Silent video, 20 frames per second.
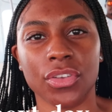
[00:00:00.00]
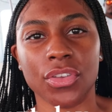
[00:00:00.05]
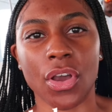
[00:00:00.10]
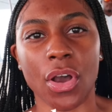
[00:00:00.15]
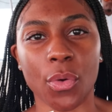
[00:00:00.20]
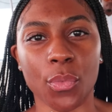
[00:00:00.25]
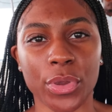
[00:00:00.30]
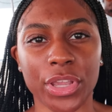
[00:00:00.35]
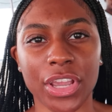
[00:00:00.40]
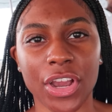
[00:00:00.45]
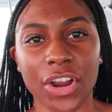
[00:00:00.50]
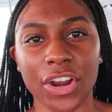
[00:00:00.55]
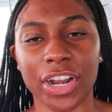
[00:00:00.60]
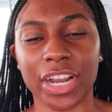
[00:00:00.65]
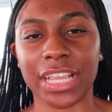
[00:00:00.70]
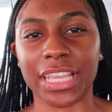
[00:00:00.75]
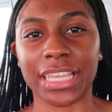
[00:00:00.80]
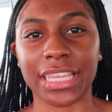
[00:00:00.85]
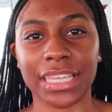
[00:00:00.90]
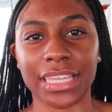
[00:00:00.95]
Y'all, we are
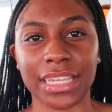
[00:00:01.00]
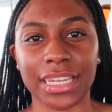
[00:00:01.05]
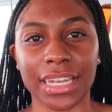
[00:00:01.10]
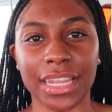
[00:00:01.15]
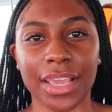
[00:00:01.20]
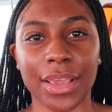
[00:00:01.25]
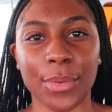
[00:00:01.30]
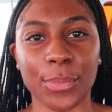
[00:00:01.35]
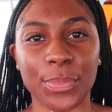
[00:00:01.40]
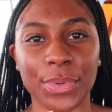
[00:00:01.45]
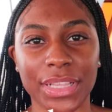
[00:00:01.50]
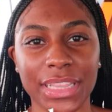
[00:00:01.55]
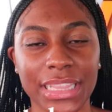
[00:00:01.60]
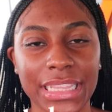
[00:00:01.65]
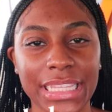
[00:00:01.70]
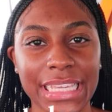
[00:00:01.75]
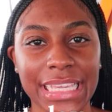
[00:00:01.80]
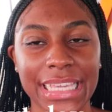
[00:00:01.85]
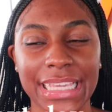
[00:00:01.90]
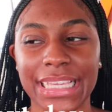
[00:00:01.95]
in
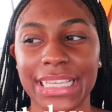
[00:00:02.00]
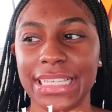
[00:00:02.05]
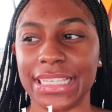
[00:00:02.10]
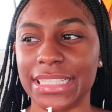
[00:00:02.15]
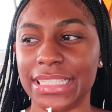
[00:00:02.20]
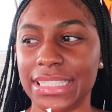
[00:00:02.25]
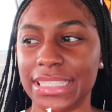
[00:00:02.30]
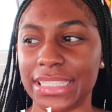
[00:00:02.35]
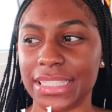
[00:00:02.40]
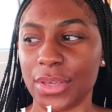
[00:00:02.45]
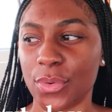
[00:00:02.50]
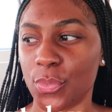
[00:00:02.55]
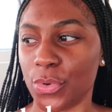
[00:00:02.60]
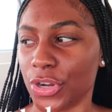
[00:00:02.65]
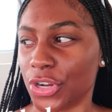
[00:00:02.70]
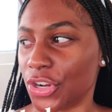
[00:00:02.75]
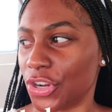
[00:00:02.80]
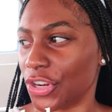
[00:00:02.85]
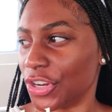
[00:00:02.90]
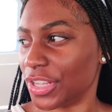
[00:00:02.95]
Belize.
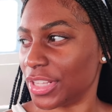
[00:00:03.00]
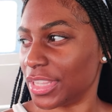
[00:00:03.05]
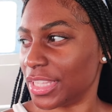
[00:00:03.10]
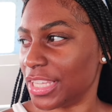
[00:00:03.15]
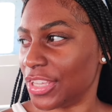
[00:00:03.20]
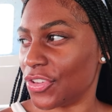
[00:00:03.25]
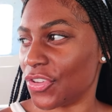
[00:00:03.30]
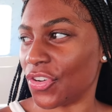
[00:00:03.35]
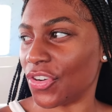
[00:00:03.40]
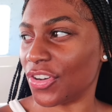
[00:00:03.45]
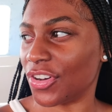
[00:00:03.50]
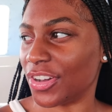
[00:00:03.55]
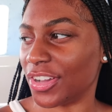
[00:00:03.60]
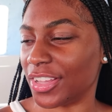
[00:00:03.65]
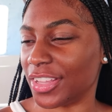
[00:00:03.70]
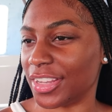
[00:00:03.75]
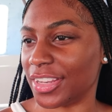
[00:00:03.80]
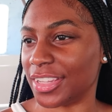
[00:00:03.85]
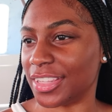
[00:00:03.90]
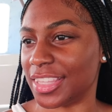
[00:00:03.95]
We're currently
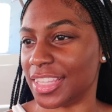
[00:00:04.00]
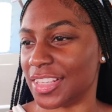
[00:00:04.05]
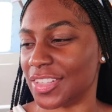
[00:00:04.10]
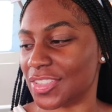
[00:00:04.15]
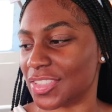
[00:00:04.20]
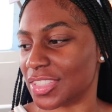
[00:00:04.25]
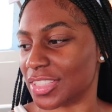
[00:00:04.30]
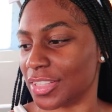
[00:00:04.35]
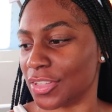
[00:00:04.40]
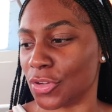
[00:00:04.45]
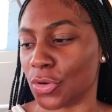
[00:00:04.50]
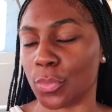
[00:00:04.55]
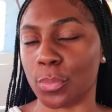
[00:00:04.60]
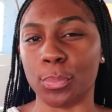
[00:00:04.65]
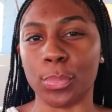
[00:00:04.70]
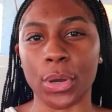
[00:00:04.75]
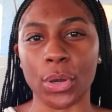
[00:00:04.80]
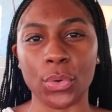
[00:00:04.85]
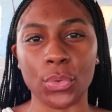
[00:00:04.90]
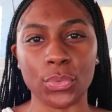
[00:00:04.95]
on this little
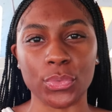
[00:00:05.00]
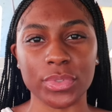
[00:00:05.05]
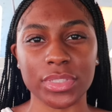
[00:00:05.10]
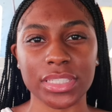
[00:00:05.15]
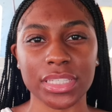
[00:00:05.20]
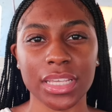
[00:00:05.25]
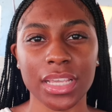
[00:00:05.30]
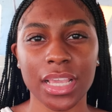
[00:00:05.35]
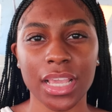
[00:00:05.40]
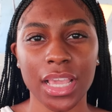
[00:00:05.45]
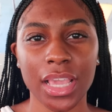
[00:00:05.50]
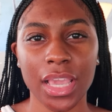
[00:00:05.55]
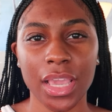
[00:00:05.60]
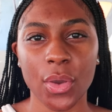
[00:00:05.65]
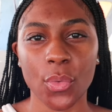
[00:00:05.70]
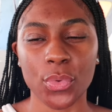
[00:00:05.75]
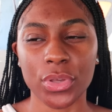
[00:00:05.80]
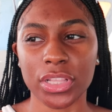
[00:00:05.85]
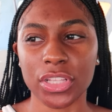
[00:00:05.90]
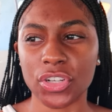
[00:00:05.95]

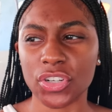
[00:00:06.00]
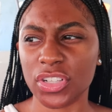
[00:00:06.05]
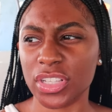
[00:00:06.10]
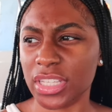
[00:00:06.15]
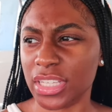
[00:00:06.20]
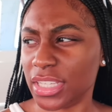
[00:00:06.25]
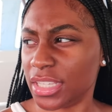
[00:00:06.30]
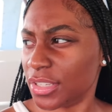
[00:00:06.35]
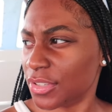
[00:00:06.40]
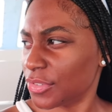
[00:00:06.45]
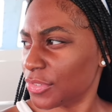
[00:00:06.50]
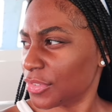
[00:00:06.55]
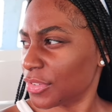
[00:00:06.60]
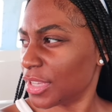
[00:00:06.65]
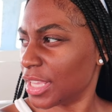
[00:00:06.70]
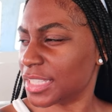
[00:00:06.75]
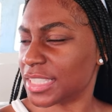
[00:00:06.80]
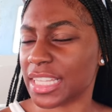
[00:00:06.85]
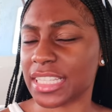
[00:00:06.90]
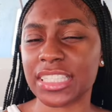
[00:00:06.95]
boat. We literally,
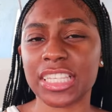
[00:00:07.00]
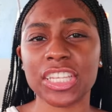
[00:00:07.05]
it's